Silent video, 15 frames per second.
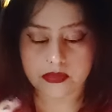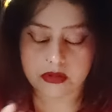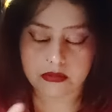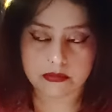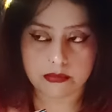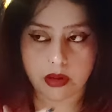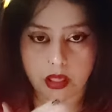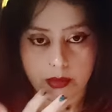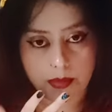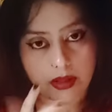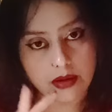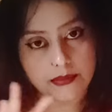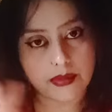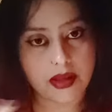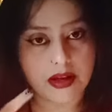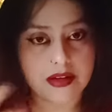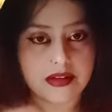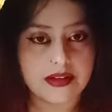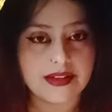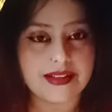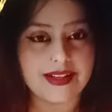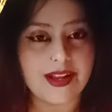blah, blah, blah.
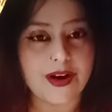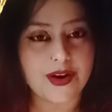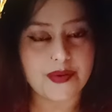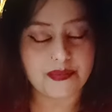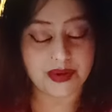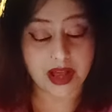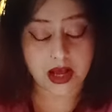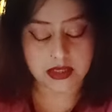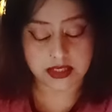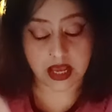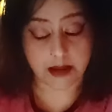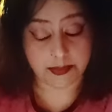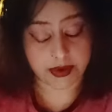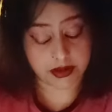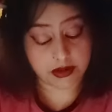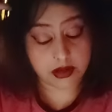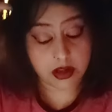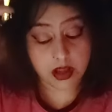A lot of blahs happened.